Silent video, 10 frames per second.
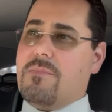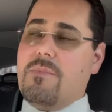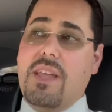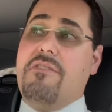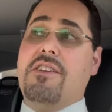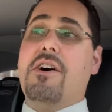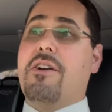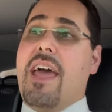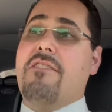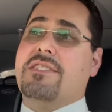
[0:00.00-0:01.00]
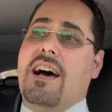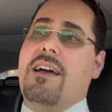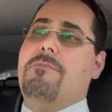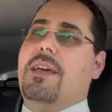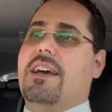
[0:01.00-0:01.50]
if you don't have
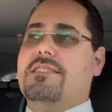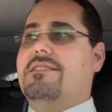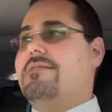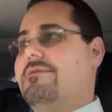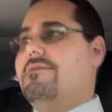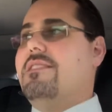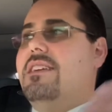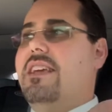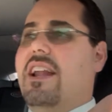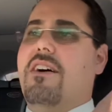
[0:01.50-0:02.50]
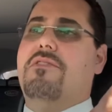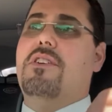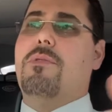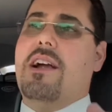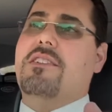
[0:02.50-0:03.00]
time, because if you
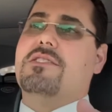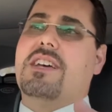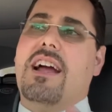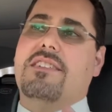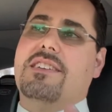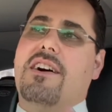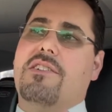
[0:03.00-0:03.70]
wear your tires out